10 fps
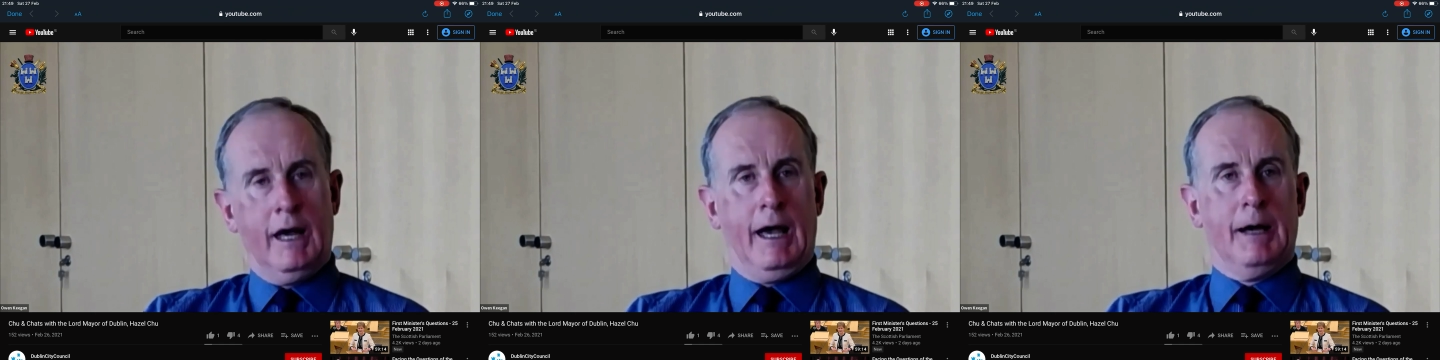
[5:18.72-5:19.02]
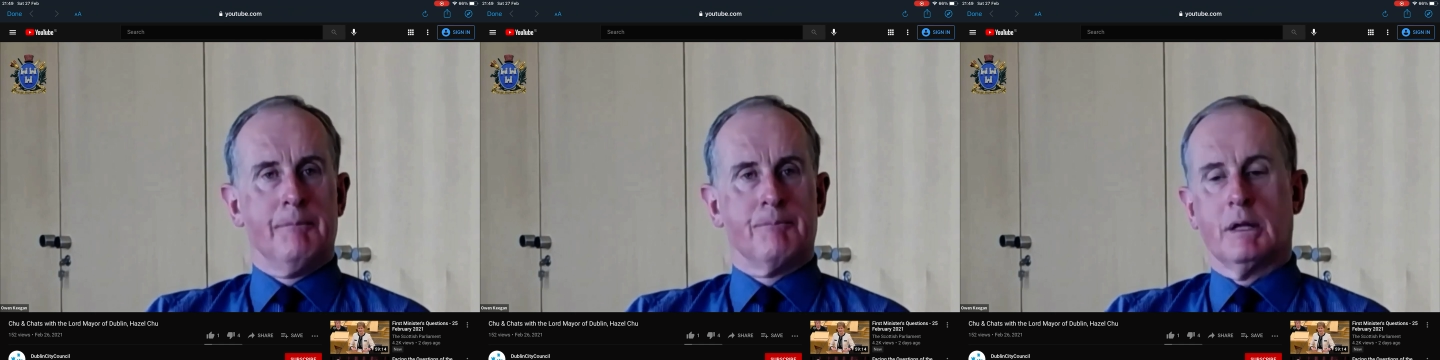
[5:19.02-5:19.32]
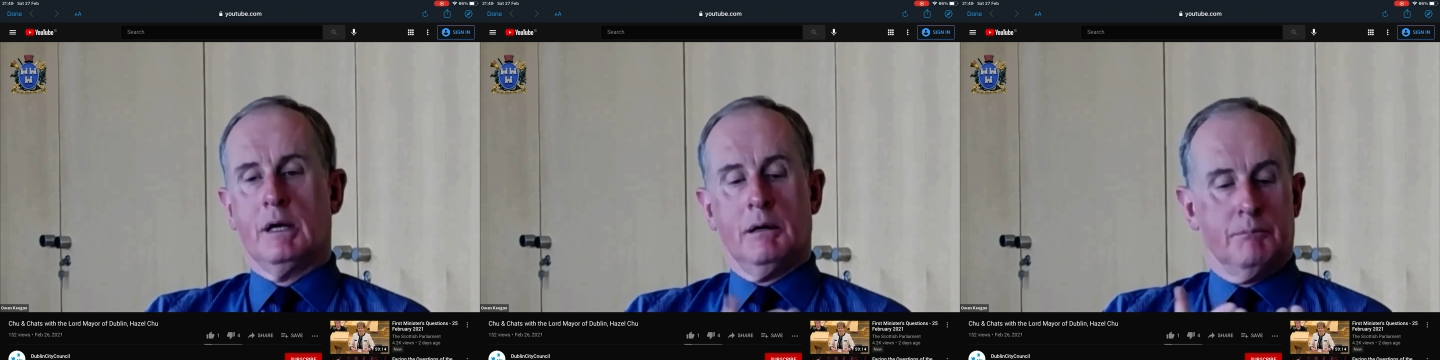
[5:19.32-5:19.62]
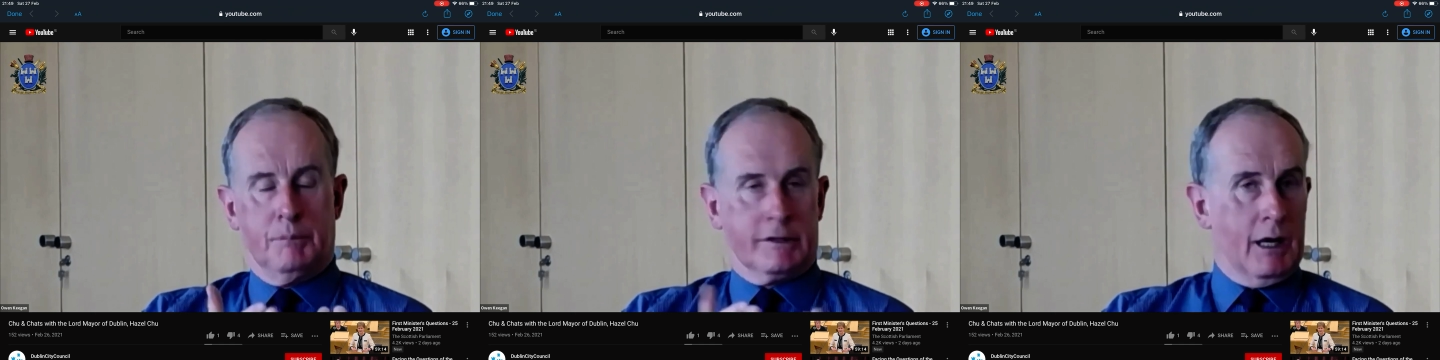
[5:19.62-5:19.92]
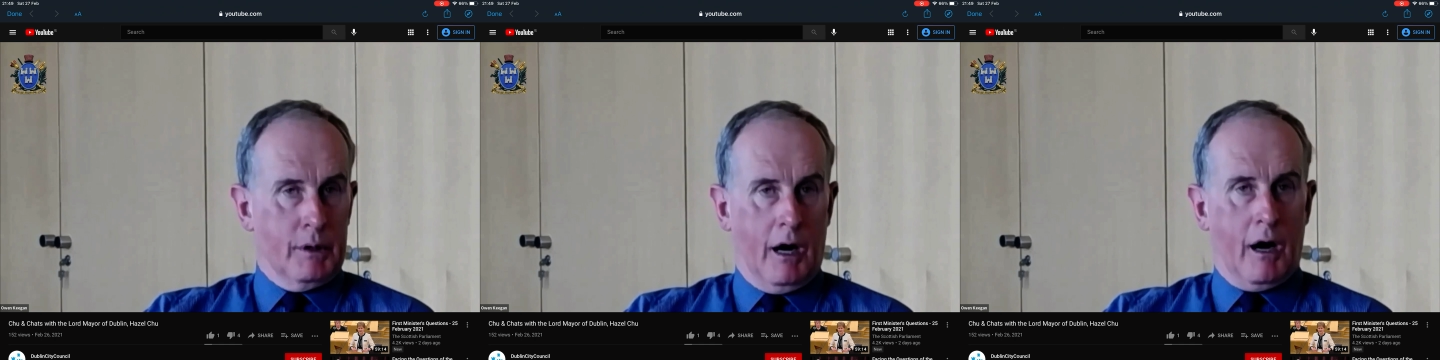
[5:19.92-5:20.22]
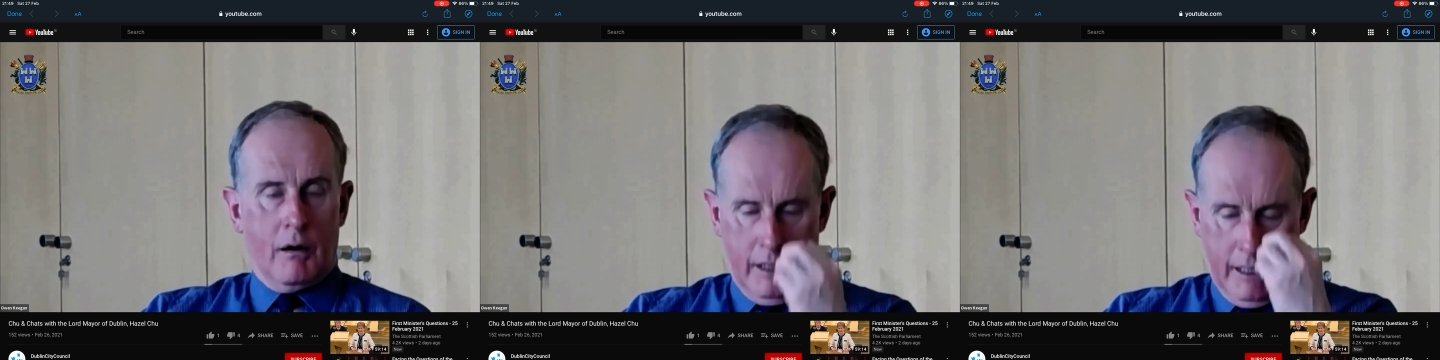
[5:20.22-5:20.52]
But there we are.